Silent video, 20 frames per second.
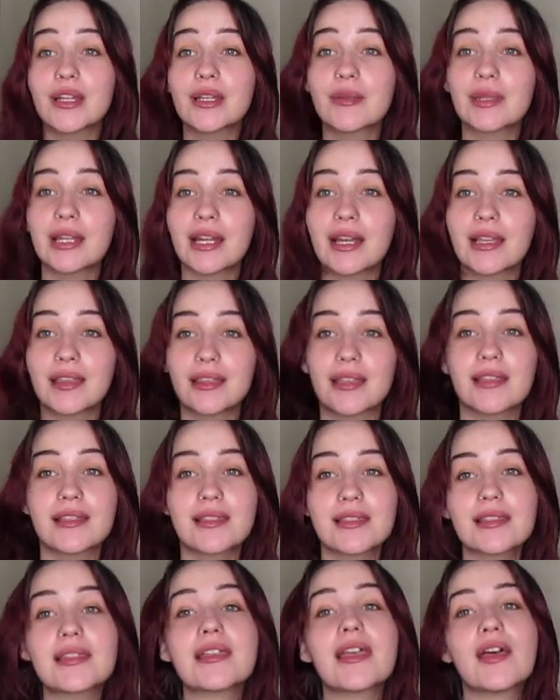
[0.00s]
to be dyeing
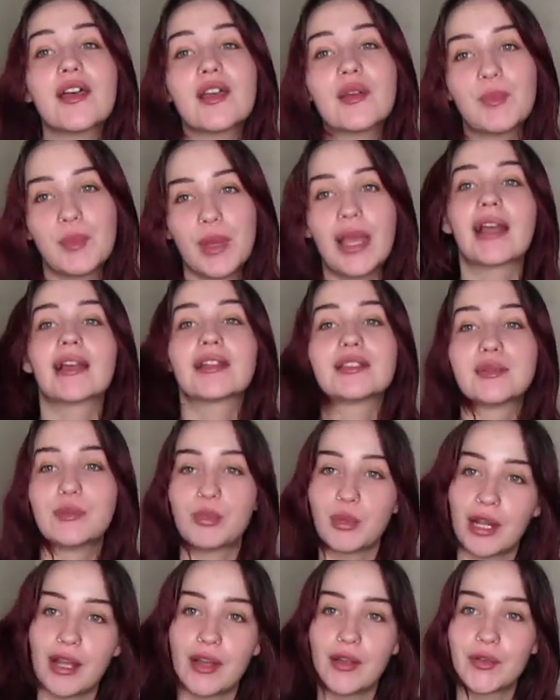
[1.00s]
this back to
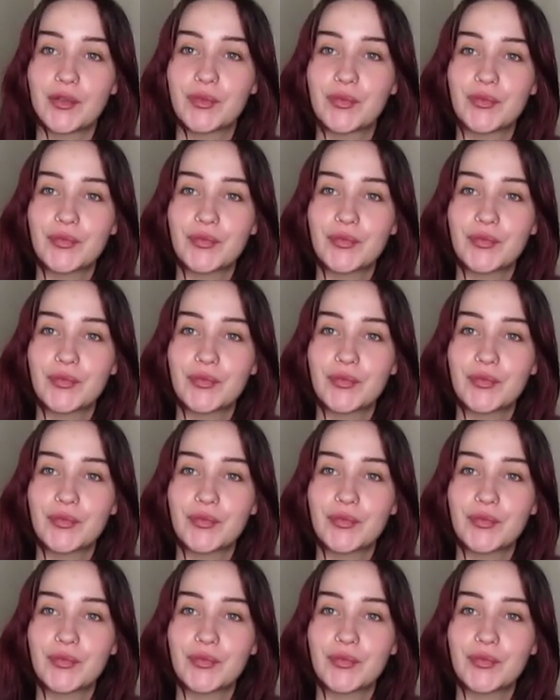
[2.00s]
brown.